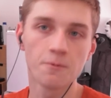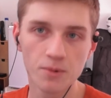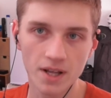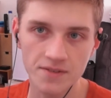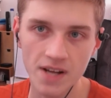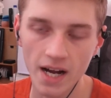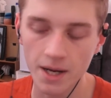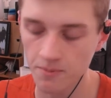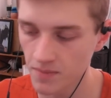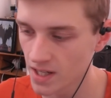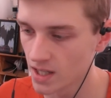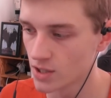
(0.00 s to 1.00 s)
didn't really have
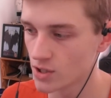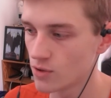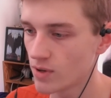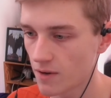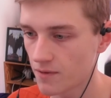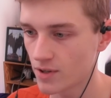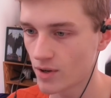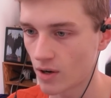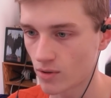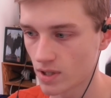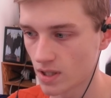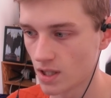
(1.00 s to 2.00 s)
time to get video
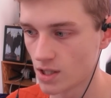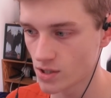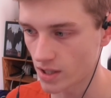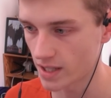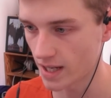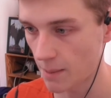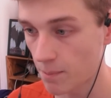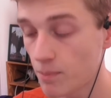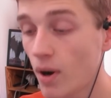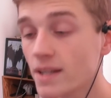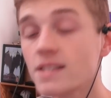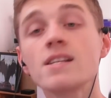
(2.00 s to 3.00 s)
out Sunday.
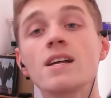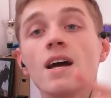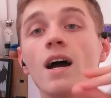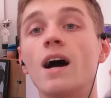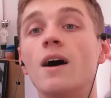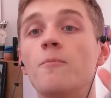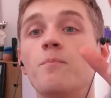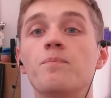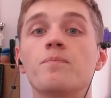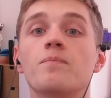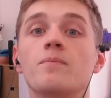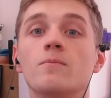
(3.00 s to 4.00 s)
But
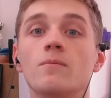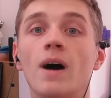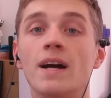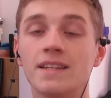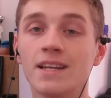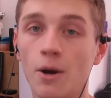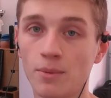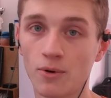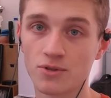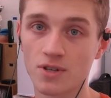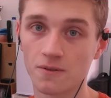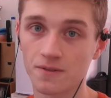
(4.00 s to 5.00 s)
I did
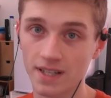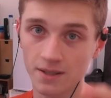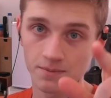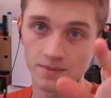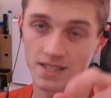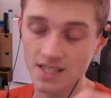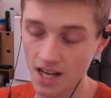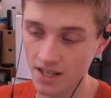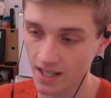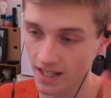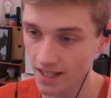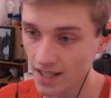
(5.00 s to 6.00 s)
upload something
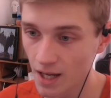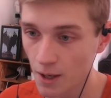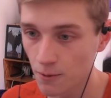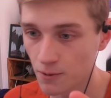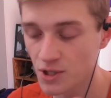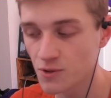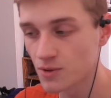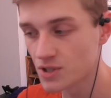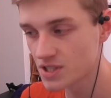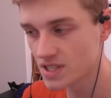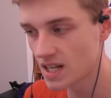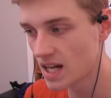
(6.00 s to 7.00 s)
Saturday, which
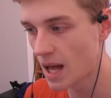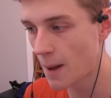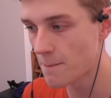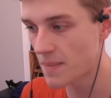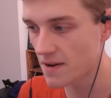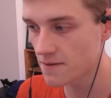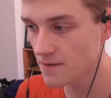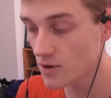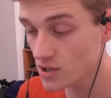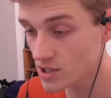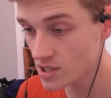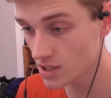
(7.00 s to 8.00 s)
was my
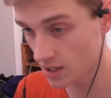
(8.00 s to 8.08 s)
first